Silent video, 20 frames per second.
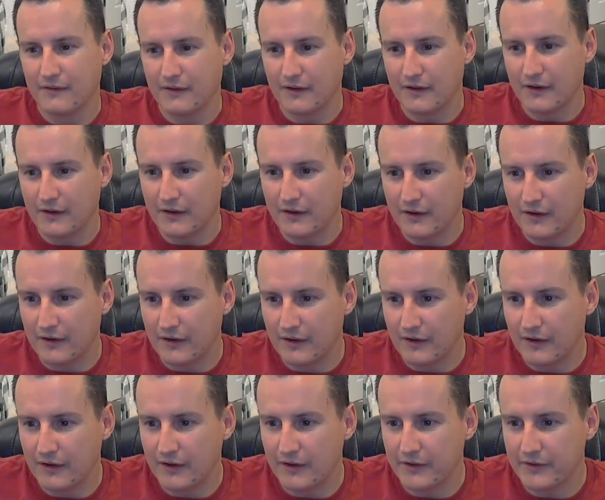
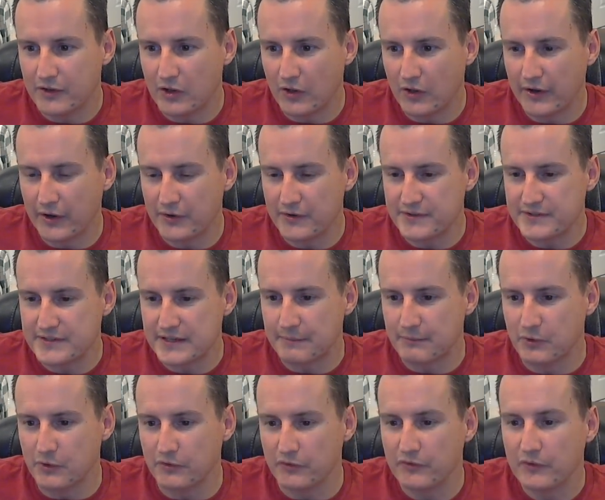Dalton heard the
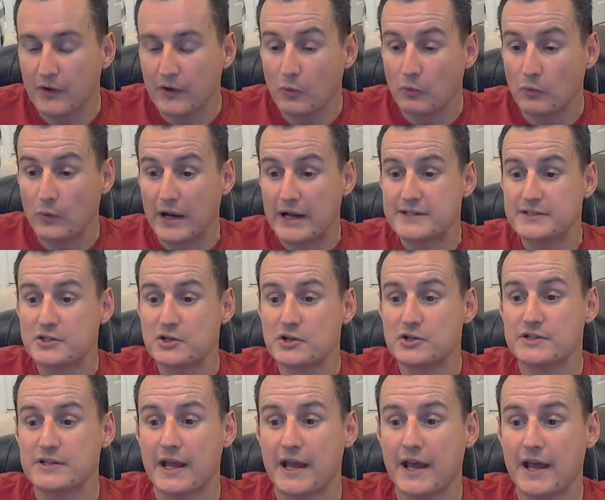same move.
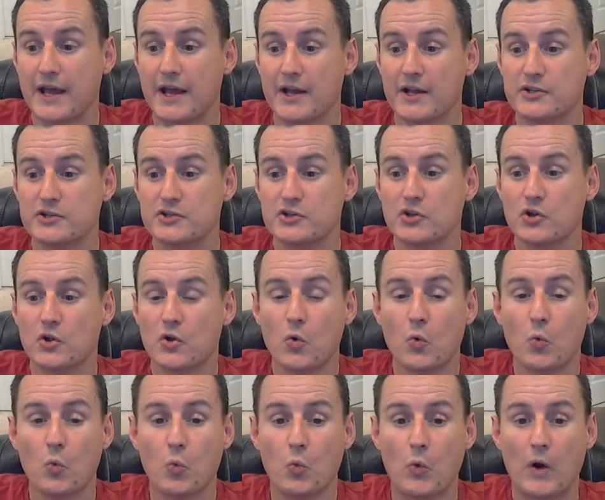Racer's Edge.
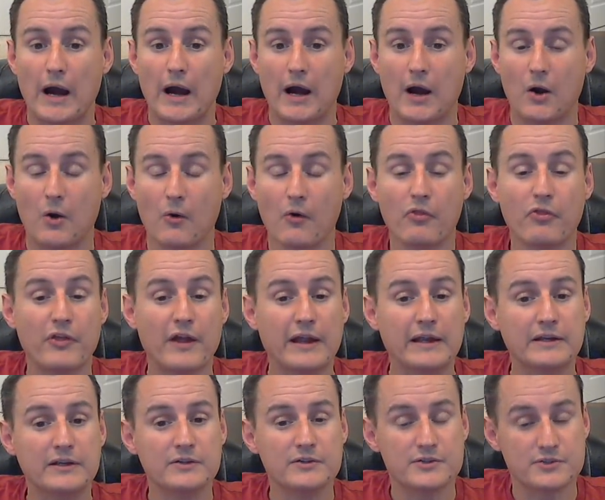Wow.
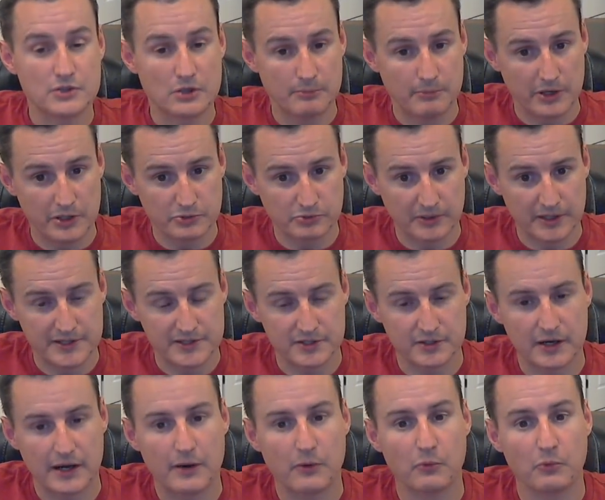Thank you so much,
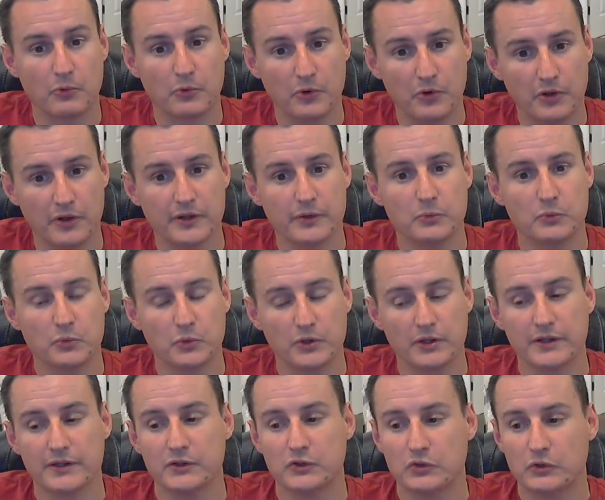Racer. I really,
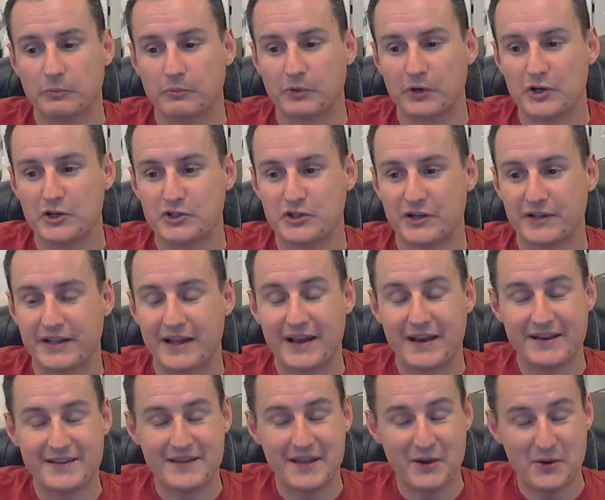really do appreciate
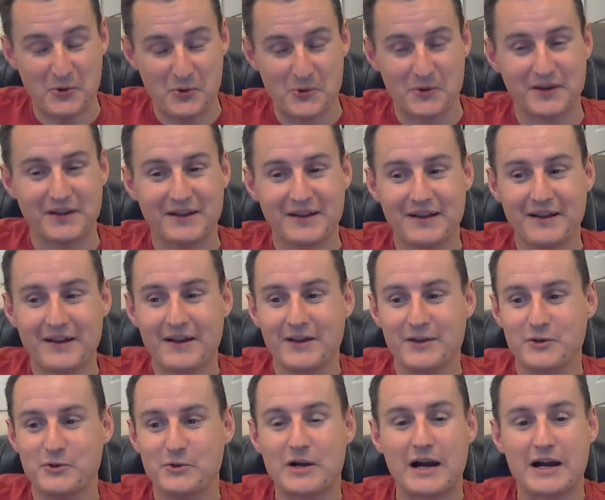that. Dude,
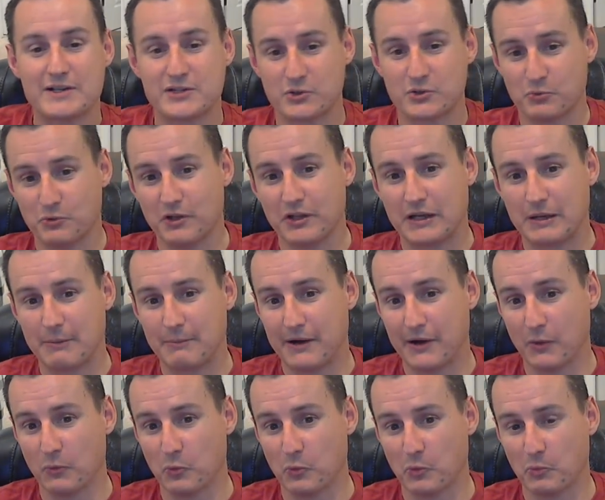you guys are really coming
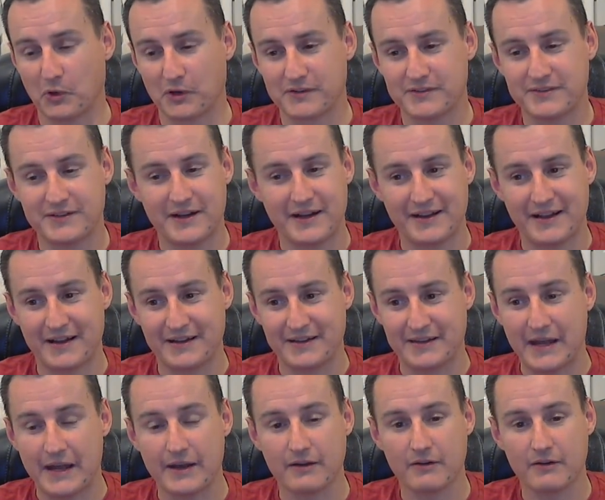out of the woodwork tonight.
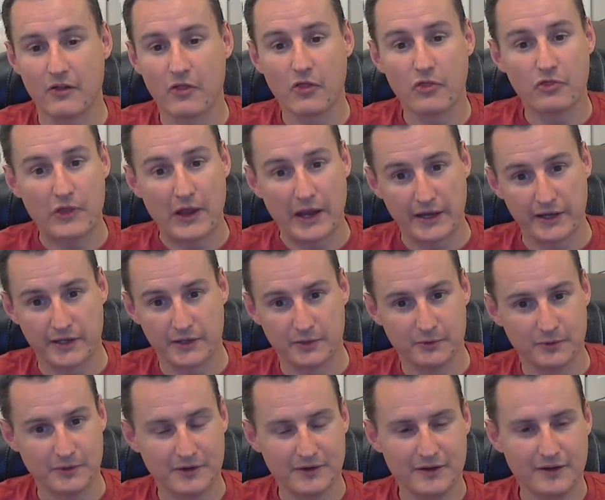Again, thank
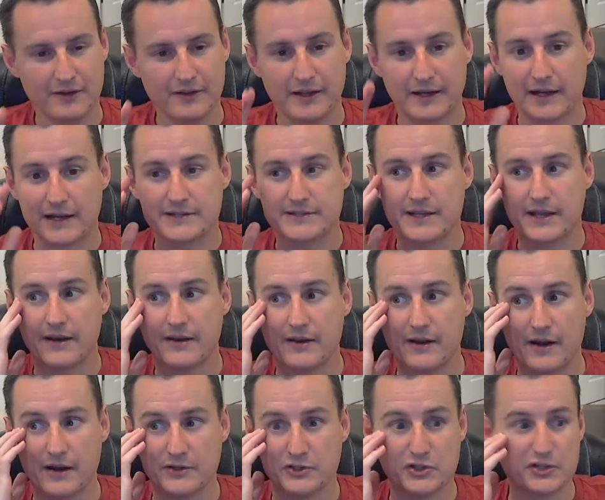you. Like I said,
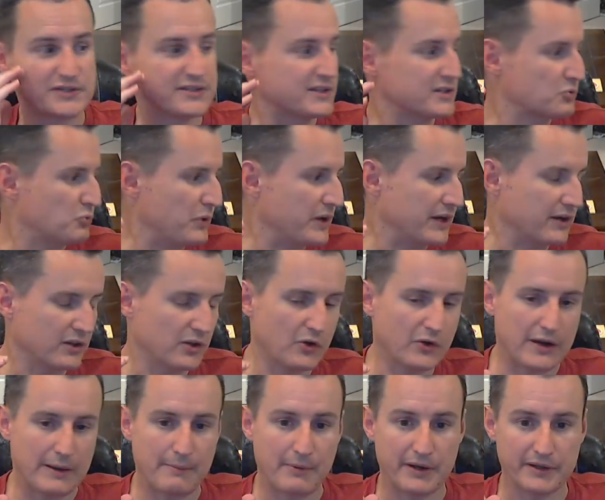just this week
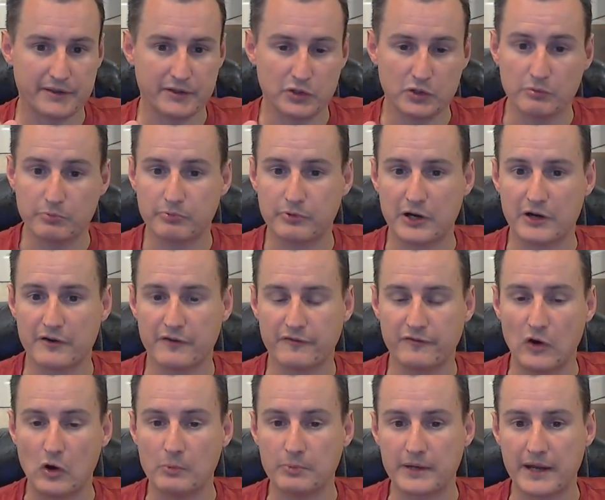alone, I bought the new
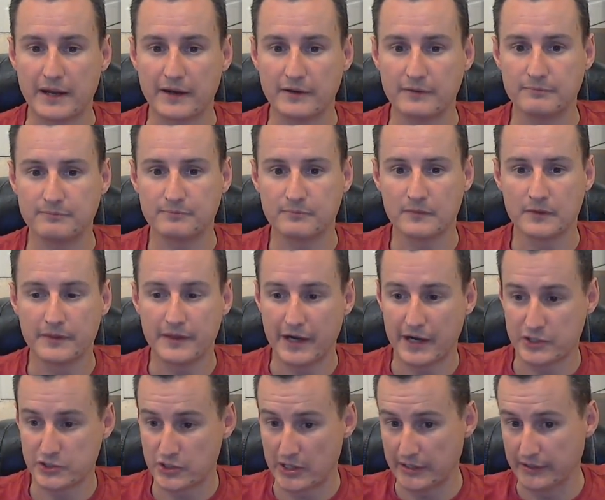foam cannon that
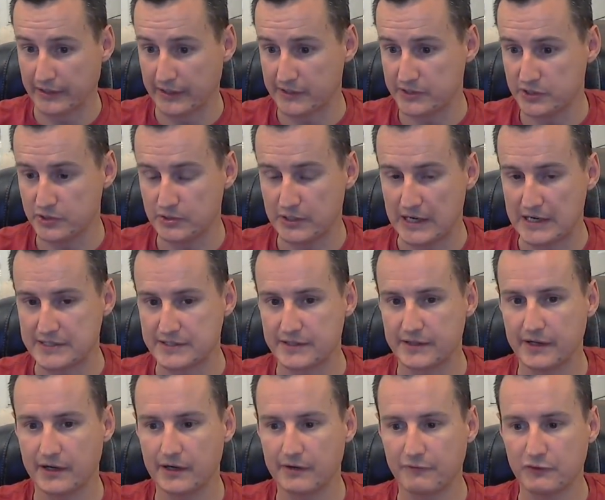I linked to you guys
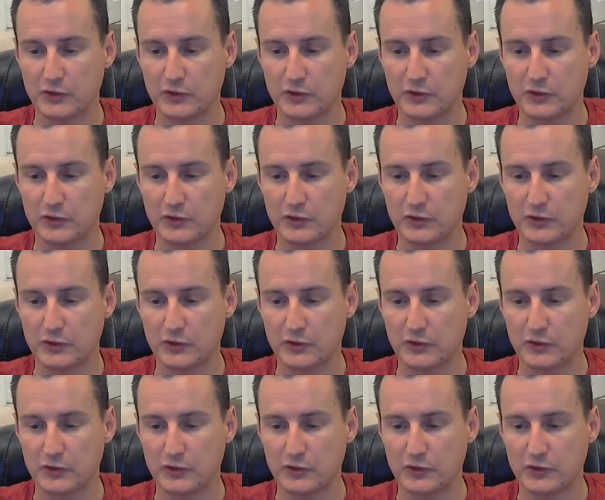in there.